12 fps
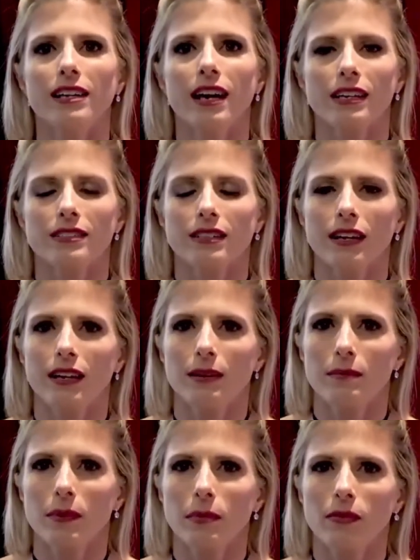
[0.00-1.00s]
yes,
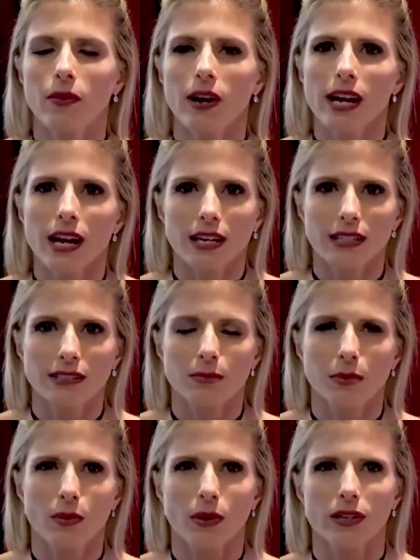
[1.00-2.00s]
um, before I got into
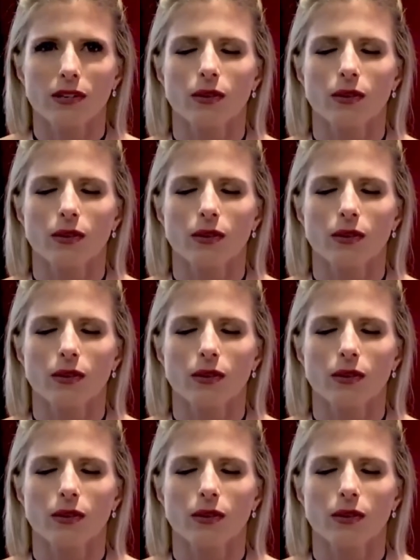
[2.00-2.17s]
porn,